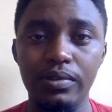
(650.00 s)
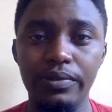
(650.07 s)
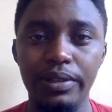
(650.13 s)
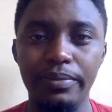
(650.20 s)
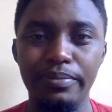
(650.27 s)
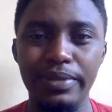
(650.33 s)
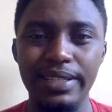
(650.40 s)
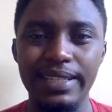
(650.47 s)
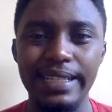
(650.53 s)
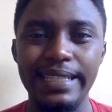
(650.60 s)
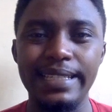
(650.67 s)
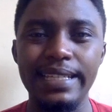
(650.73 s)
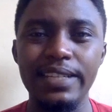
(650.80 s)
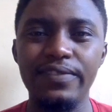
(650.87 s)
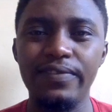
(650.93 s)
will be
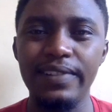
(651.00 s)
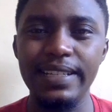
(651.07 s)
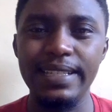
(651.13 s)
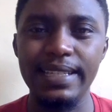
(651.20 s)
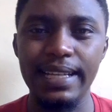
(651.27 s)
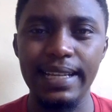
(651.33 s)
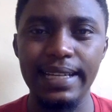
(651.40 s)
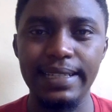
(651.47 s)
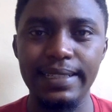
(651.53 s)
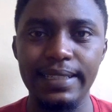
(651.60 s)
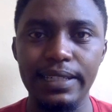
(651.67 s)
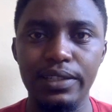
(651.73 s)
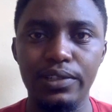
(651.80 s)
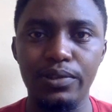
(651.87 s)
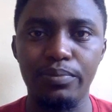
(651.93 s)
successfully selected